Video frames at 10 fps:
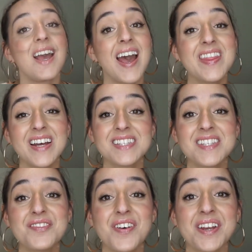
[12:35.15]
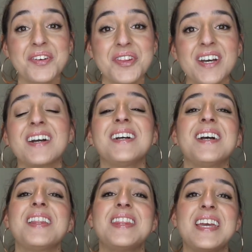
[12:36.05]
And that's the final look.
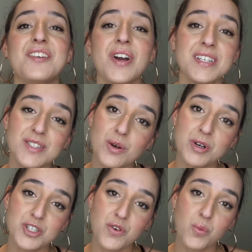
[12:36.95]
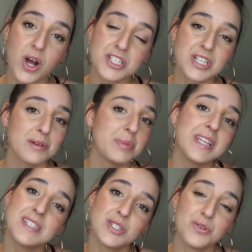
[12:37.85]
Thank you guys so much for watching.
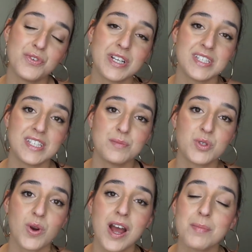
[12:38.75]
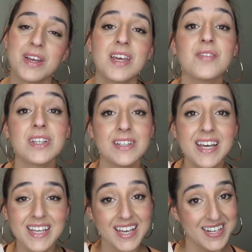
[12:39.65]
Please don't forget to subscribe, give a
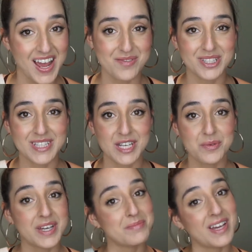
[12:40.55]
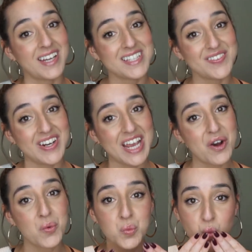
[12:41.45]
like, and I will see you in my next video.